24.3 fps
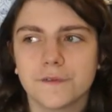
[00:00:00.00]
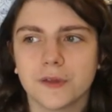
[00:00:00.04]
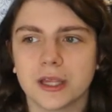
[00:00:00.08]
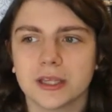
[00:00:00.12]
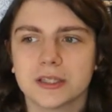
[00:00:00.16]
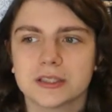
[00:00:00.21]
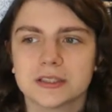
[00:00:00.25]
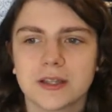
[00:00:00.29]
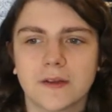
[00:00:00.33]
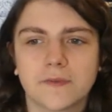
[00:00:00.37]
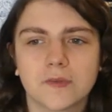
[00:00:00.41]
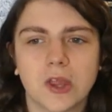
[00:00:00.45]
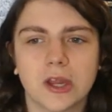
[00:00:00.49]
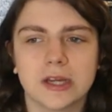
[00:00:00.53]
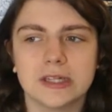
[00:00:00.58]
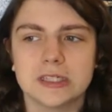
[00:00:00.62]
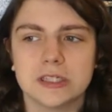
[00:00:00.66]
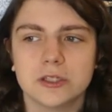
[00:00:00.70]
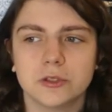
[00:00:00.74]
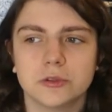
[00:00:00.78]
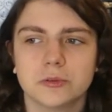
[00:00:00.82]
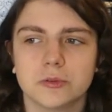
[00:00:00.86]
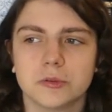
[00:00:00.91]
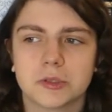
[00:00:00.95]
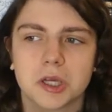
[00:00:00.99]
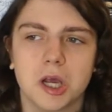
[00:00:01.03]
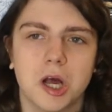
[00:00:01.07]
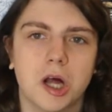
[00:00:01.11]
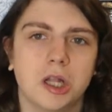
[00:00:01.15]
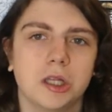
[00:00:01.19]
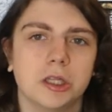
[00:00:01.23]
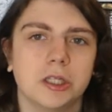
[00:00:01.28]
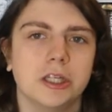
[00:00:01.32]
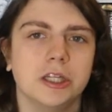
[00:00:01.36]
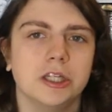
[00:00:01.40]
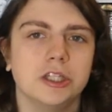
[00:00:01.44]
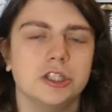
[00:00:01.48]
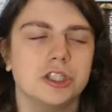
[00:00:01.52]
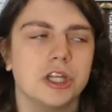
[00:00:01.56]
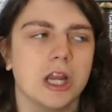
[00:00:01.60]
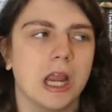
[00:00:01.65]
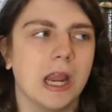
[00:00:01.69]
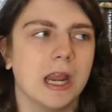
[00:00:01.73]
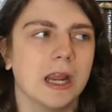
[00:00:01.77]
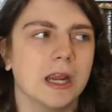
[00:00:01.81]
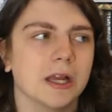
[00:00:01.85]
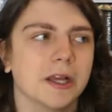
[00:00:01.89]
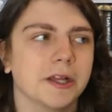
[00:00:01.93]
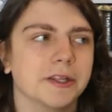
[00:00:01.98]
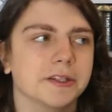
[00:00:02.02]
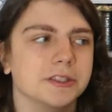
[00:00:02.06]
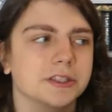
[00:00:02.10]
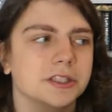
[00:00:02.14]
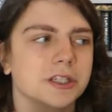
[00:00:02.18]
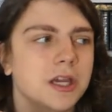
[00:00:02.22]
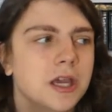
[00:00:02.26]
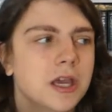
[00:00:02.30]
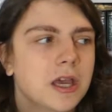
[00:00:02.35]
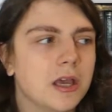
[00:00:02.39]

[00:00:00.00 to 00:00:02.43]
like stuff that deals with college and,